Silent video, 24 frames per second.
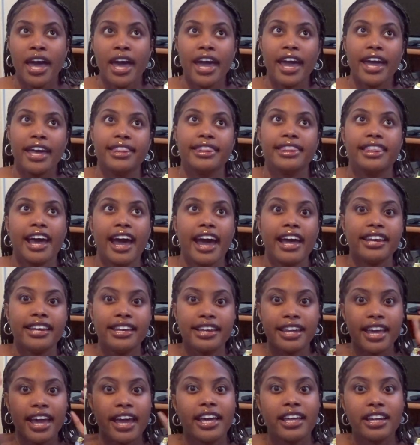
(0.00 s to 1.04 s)
and that
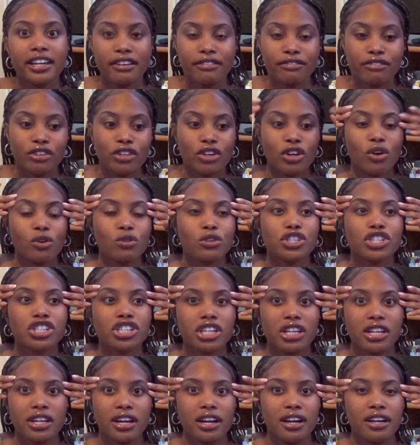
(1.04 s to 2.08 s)
negative
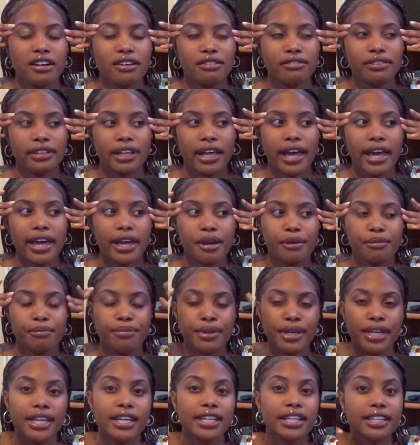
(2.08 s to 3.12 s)
notion of like
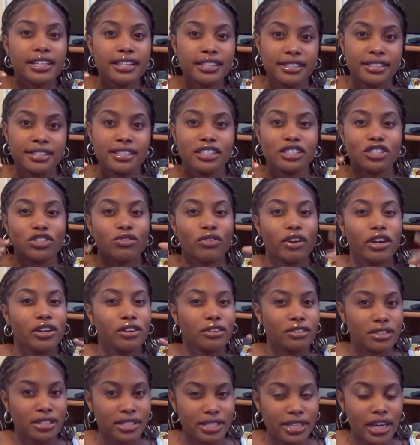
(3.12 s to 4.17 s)
being in the sixth grade
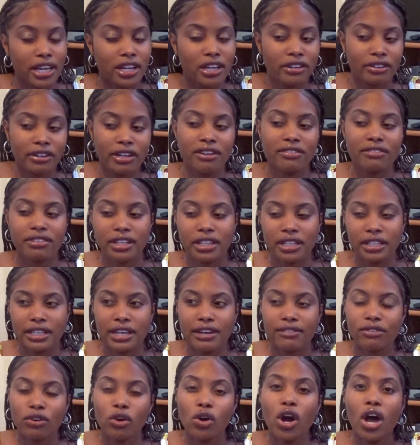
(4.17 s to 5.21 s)
on a second grade reading level,